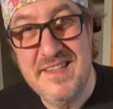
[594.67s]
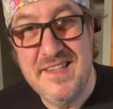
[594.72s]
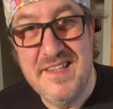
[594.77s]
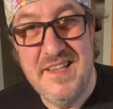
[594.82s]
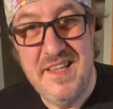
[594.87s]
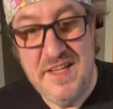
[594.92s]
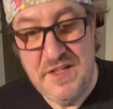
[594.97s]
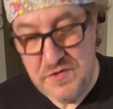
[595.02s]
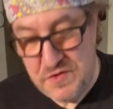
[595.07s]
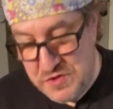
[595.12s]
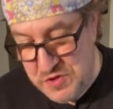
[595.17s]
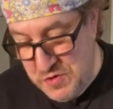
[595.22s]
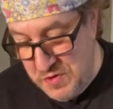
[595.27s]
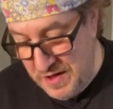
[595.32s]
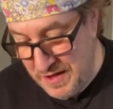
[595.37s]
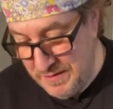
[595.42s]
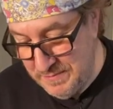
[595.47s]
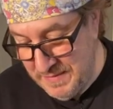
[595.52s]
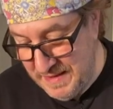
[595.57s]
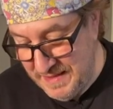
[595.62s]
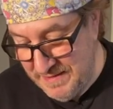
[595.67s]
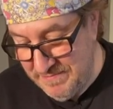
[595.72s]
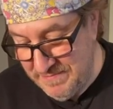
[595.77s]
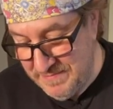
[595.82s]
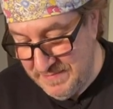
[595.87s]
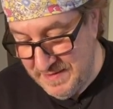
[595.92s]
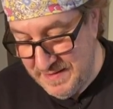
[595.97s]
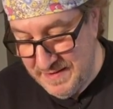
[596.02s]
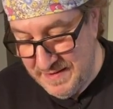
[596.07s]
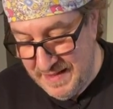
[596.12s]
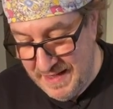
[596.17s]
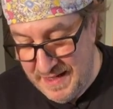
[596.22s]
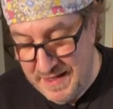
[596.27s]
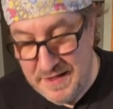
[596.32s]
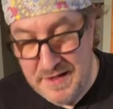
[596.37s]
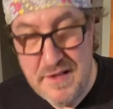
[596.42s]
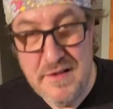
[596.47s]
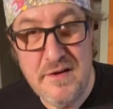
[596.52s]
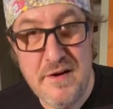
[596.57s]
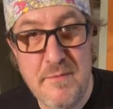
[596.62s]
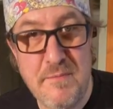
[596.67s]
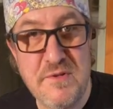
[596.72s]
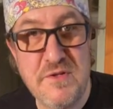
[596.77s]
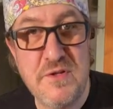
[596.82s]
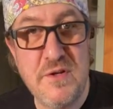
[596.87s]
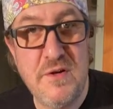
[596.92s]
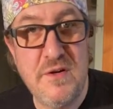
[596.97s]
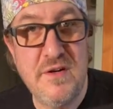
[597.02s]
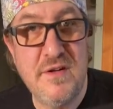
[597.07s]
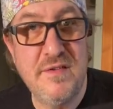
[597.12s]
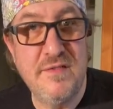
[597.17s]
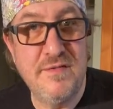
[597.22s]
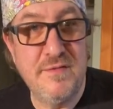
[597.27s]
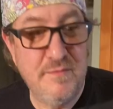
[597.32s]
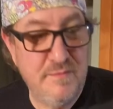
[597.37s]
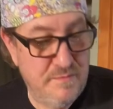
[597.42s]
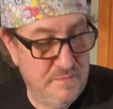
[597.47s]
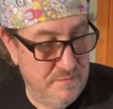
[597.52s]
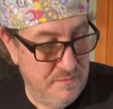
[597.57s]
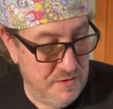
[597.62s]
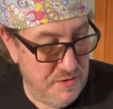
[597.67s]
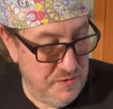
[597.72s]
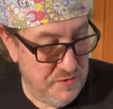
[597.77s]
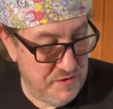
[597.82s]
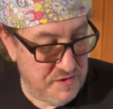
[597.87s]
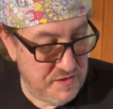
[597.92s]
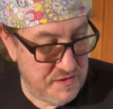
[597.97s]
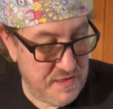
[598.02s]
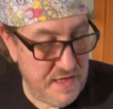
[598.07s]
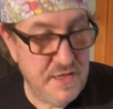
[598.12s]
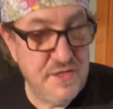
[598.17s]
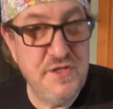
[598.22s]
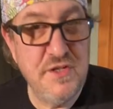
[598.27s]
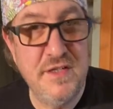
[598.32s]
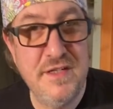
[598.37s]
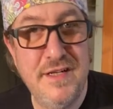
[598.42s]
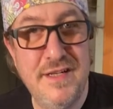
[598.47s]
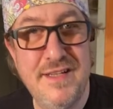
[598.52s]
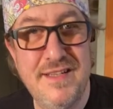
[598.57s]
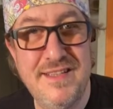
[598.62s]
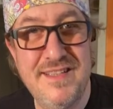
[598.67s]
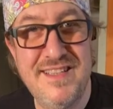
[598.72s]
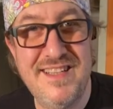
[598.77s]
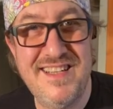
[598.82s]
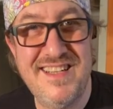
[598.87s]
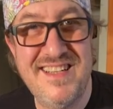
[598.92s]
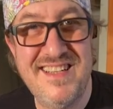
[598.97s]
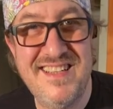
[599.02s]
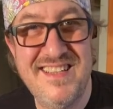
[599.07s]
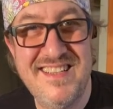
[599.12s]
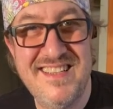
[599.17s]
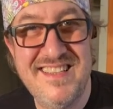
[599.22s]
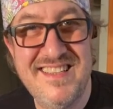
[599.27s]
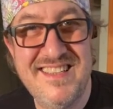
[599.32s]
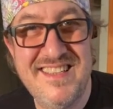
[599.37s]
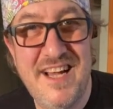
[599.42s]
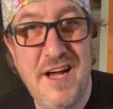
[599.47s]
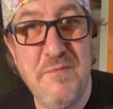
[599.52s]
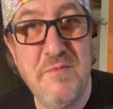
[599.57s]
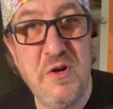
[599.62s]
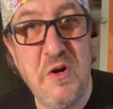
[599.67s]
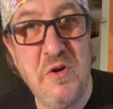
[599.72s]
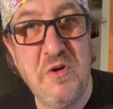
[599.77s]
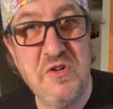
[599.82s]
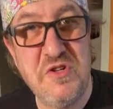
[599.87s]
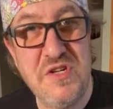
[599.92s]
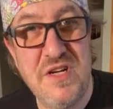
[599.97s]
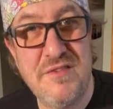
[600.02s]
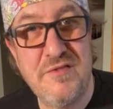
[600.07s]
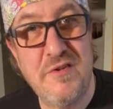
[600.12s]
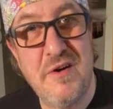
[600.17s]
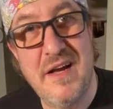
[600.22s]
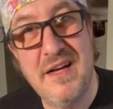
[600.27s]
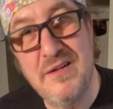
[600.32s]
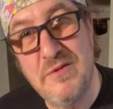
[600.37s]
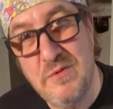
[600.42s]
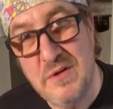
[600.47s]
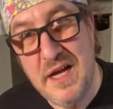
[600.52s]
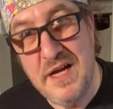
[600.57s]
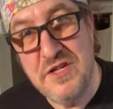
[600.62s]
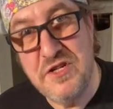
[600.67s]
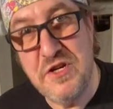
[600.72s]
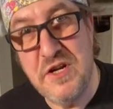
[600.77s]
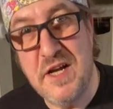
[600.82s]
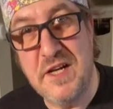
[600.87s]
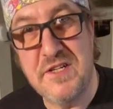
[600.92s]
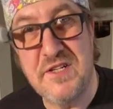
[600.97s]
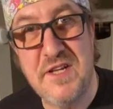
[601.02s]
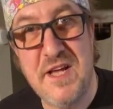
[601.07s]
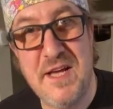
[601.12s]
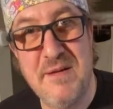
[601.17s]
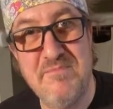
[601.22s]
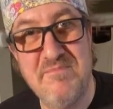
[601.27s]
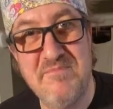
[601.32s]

Thanks for joining me on another episode of Medusa's Kitchen, and I'm your host, Chef Greg. We'll catch you next time.